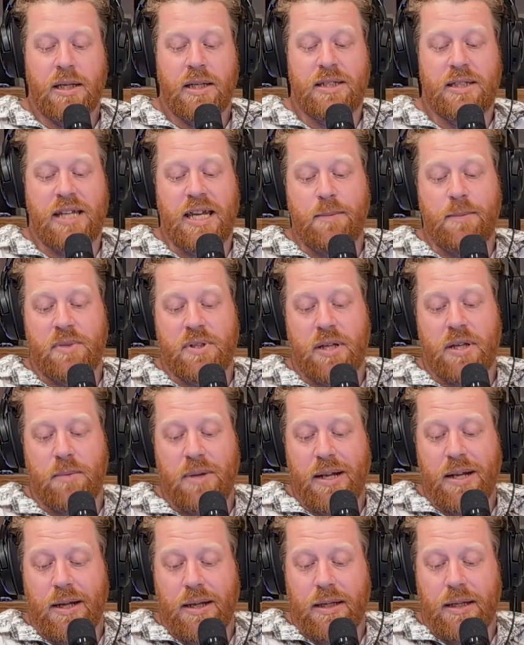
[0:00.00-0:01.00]
It seems
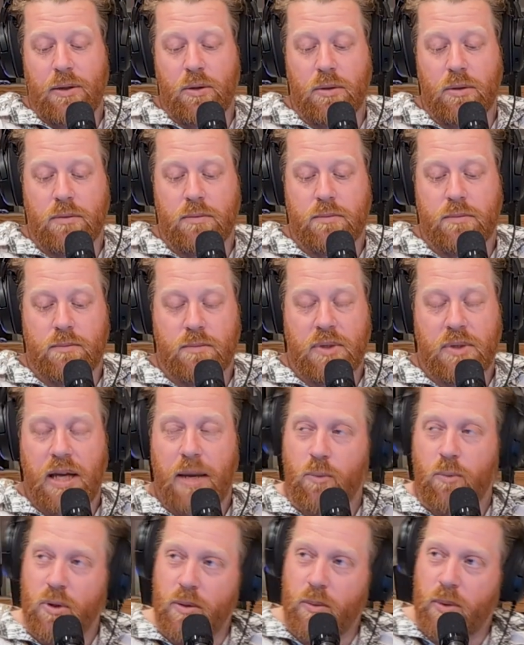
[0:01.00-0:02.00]
Hamida,
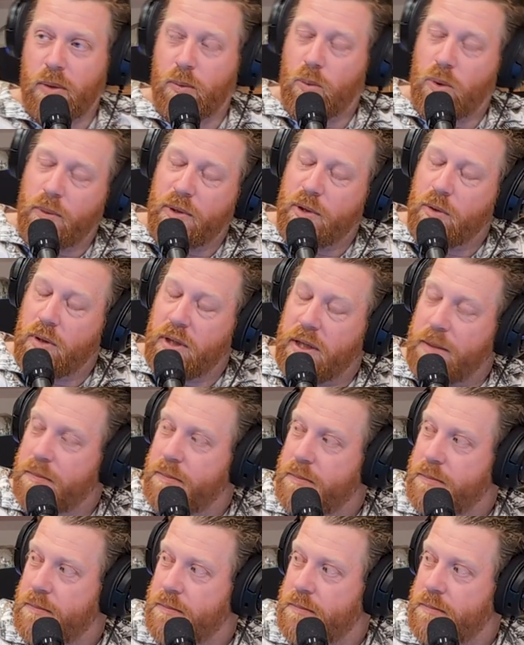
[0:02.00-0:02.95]
what are we calling him?